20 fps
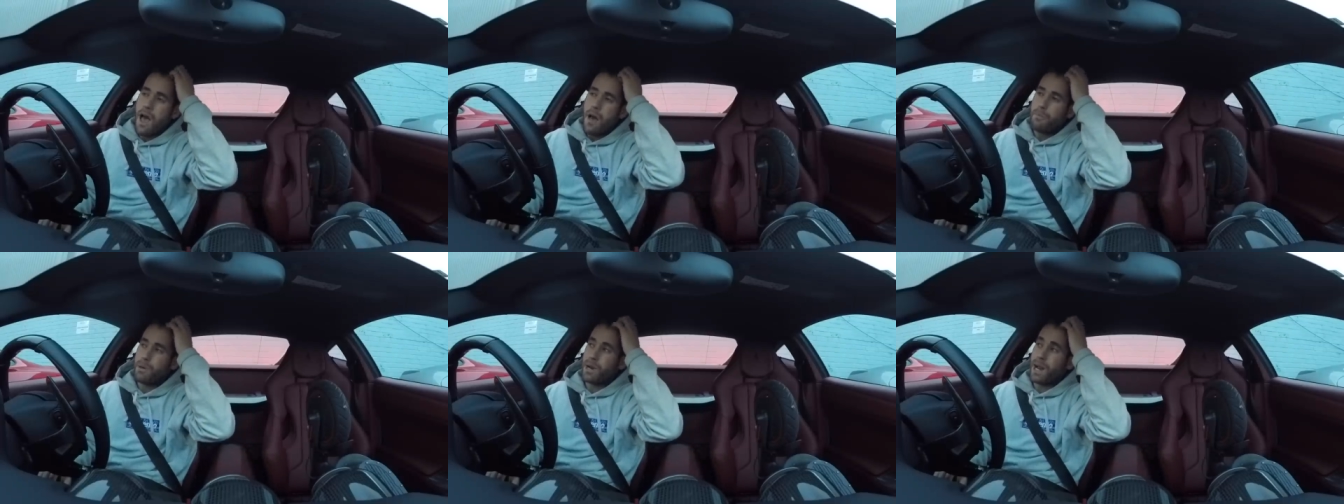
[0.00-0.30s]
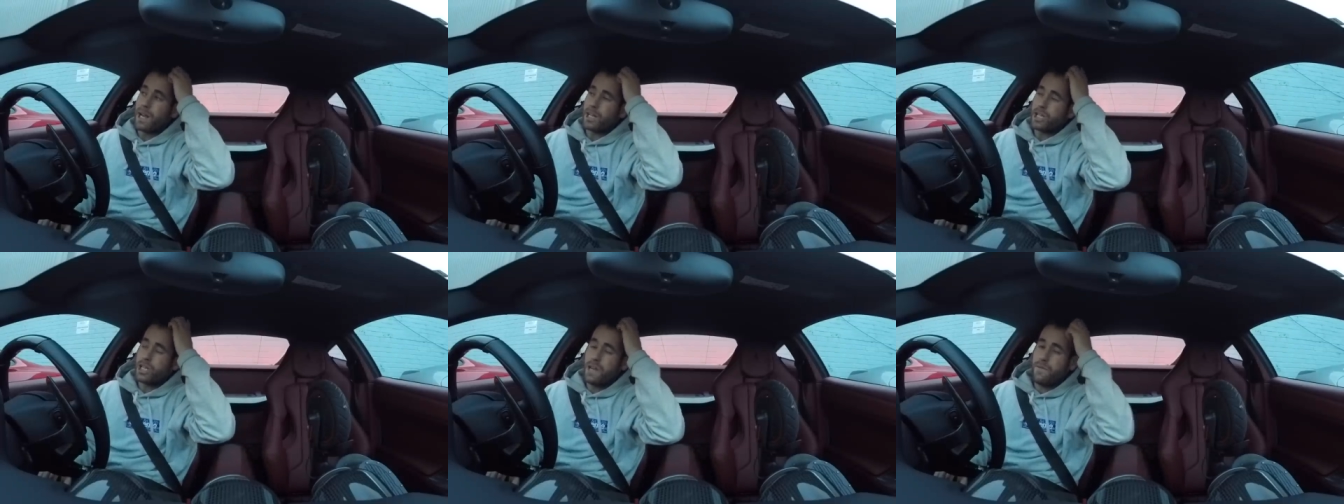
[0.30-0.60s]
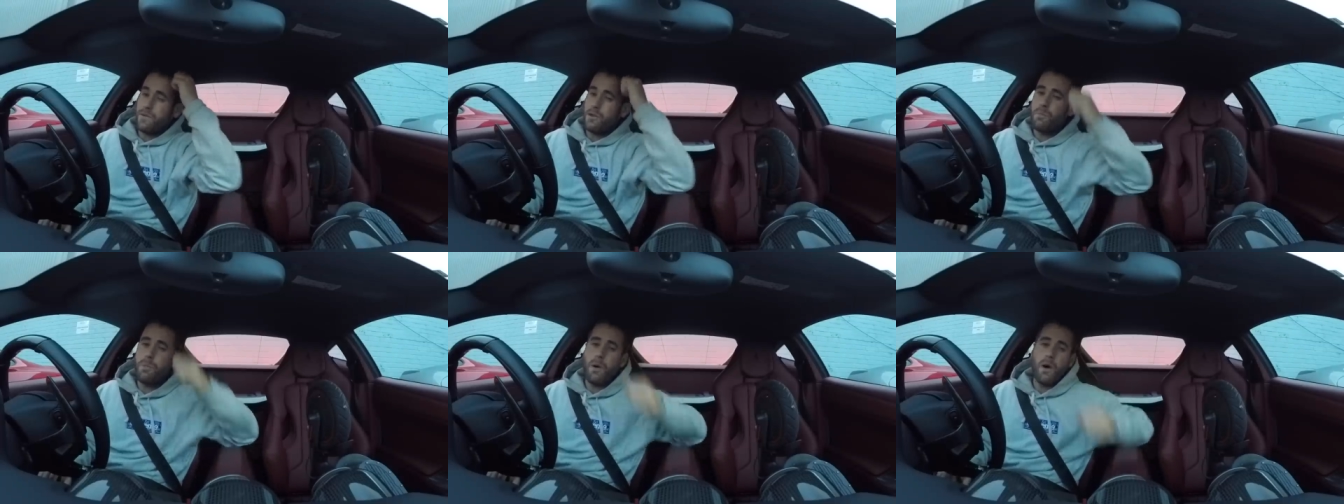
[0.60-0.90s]
But actually,
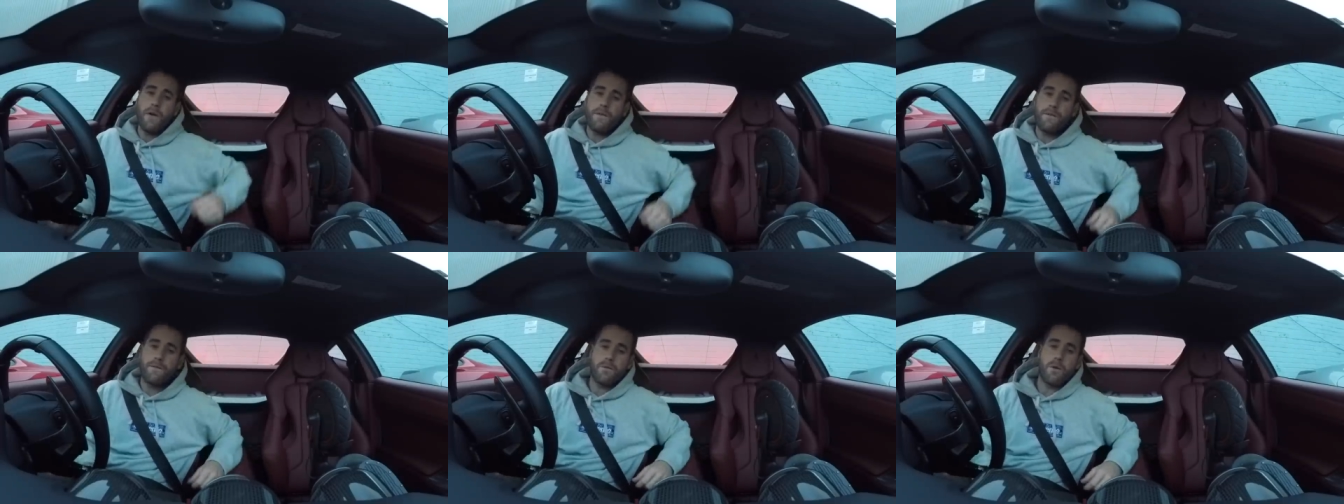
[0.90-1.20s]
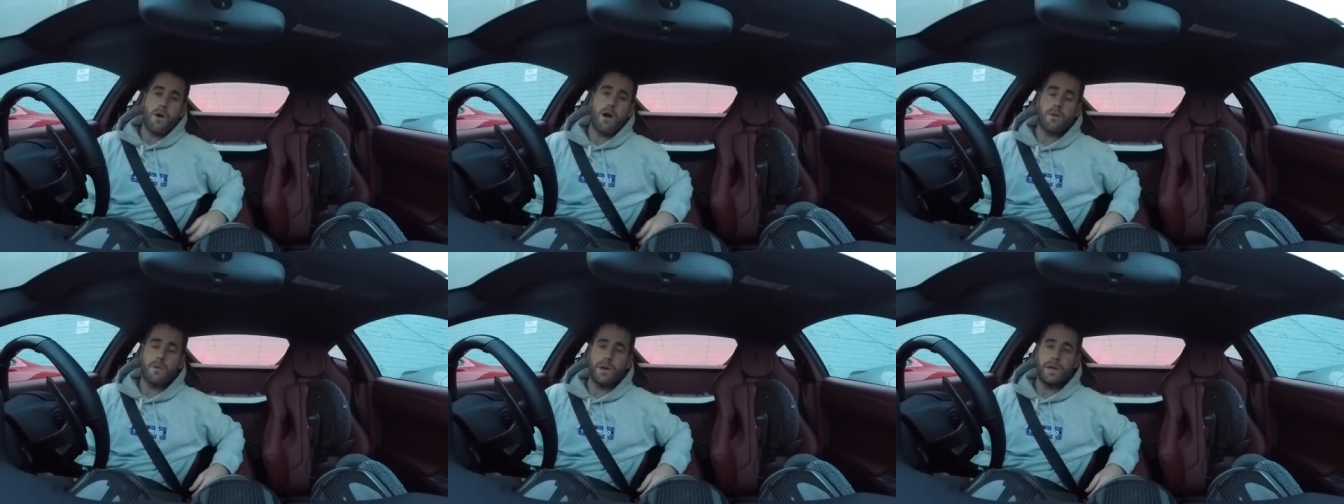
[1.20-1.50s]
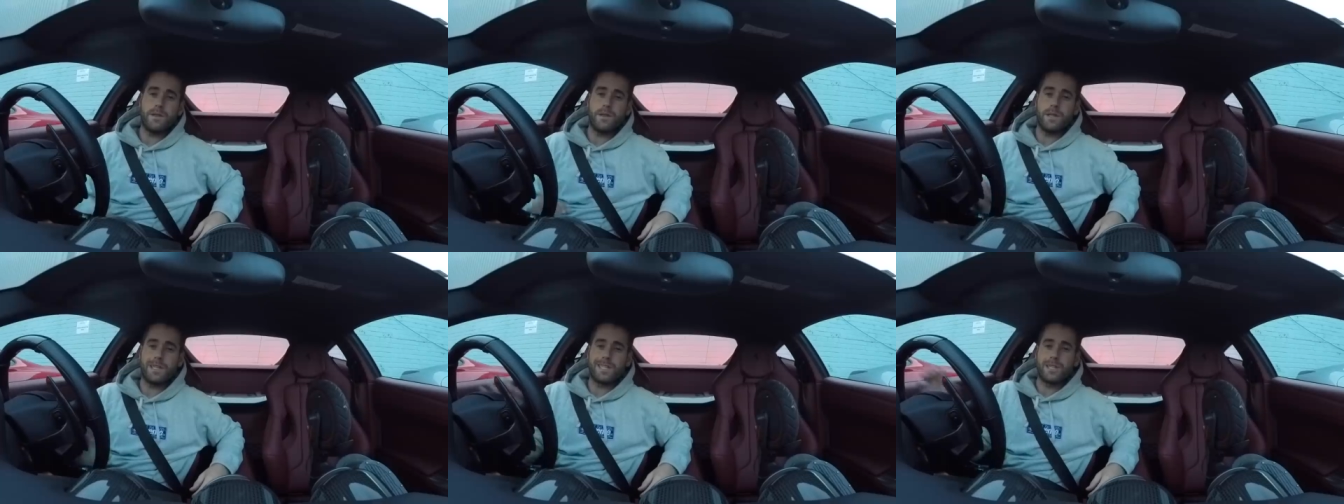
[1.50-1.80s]
if you buy a Ferrari
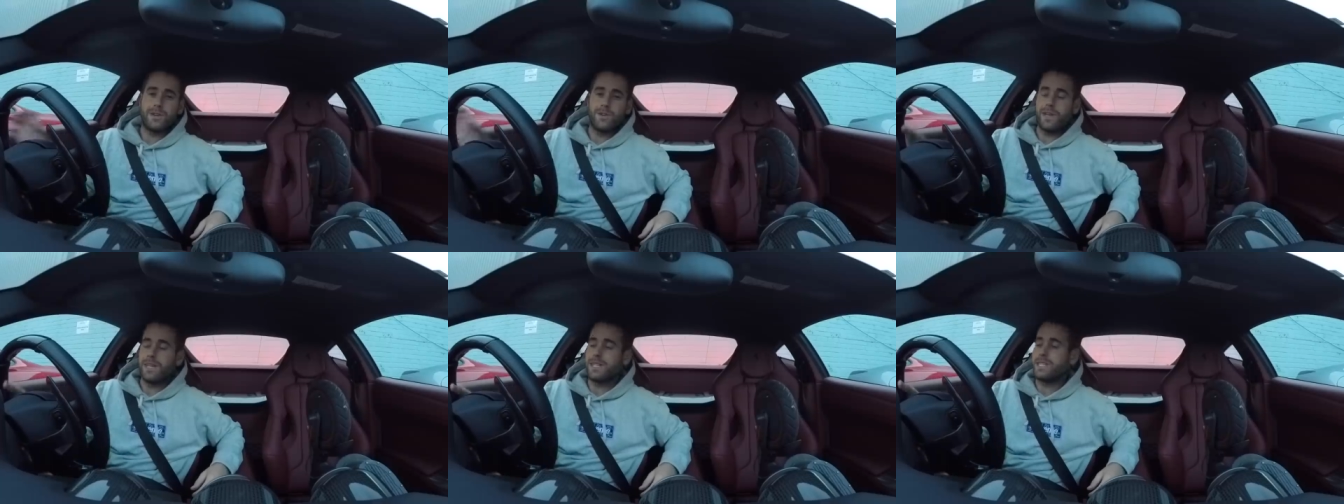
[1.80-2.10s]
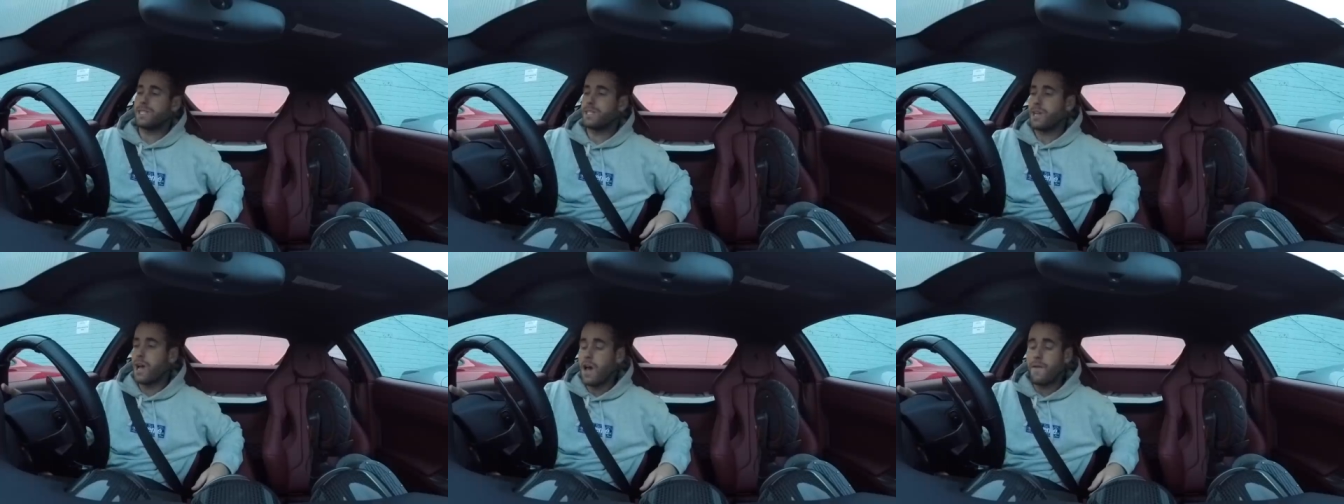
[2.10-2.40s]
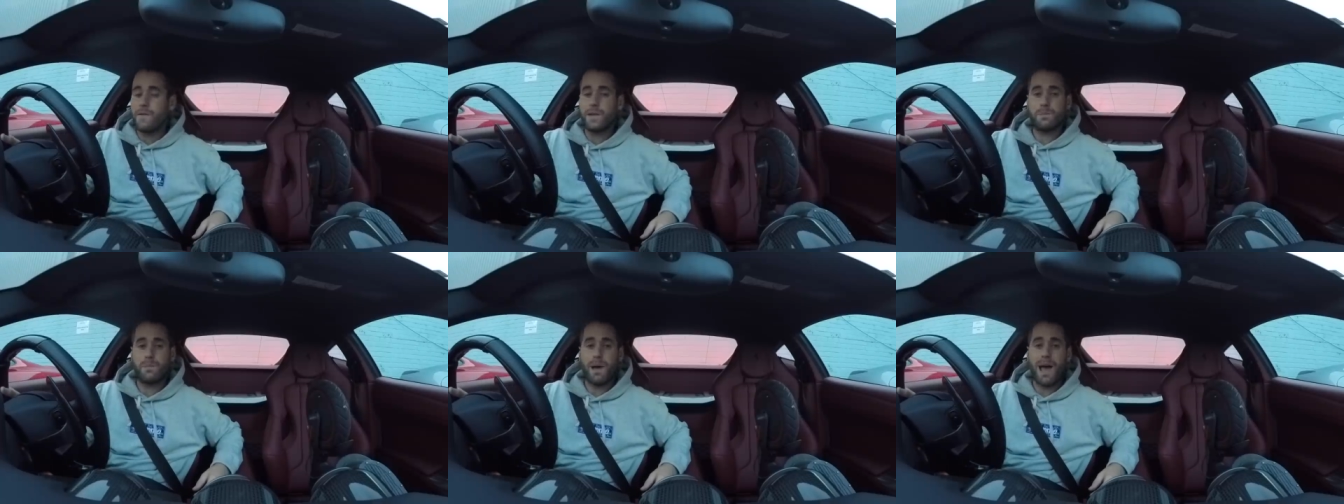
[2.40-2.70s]
that's got its
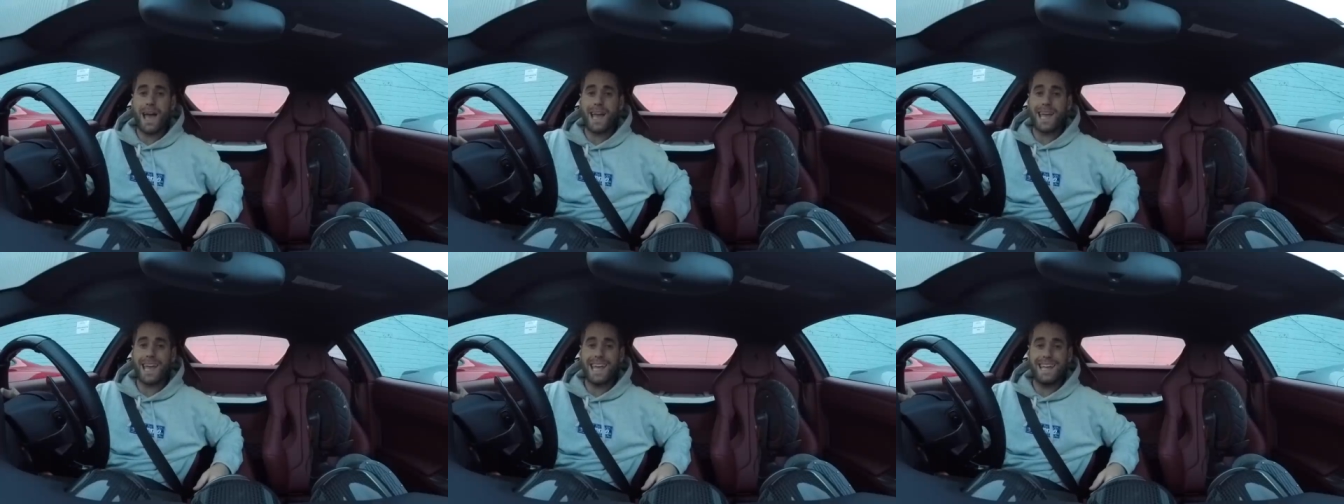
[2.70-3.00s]
service pack